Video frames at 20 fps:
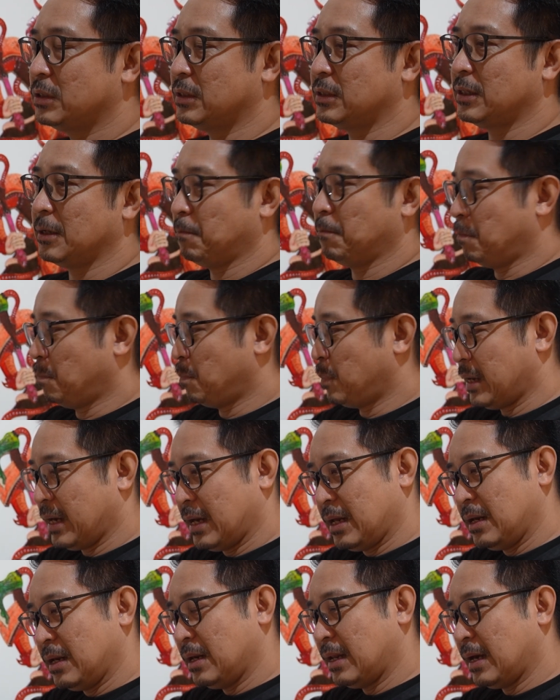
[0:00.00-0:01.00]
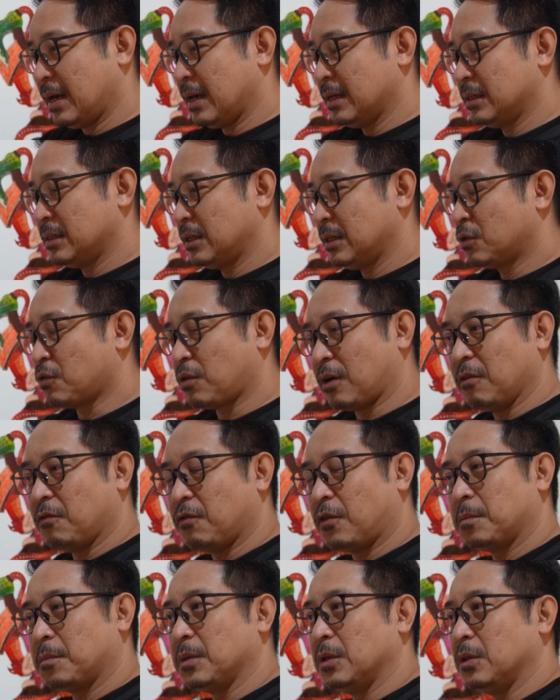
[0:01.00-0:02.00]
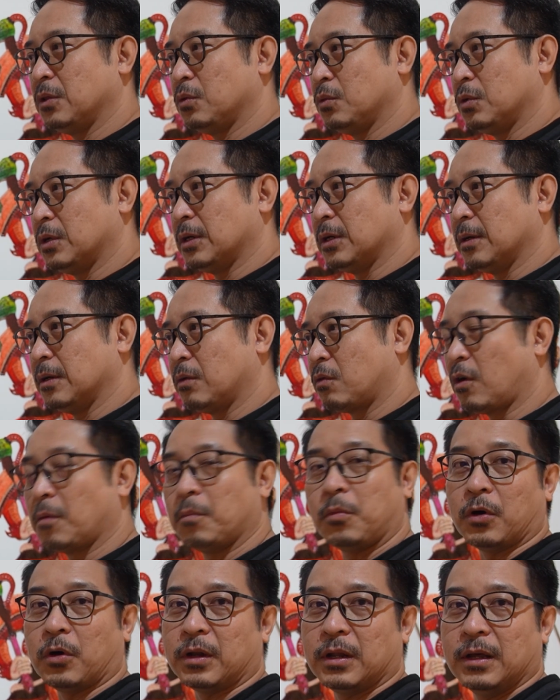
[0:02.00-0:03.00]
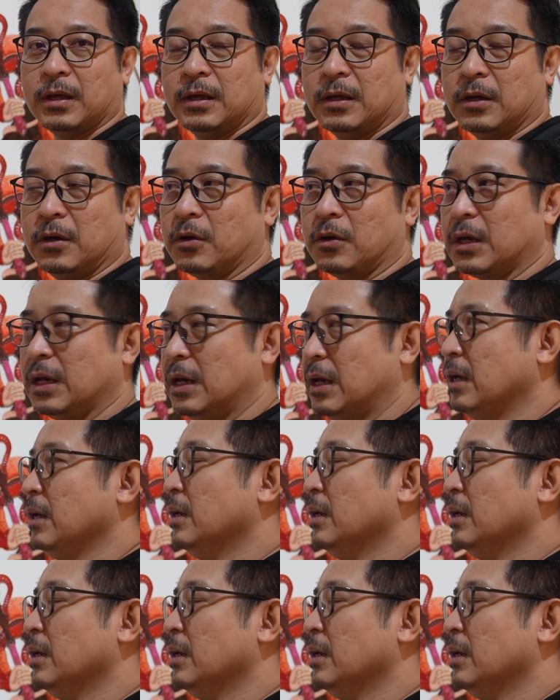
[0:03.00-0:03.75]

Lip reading: is a plane that actually transforms into a robot. Okay,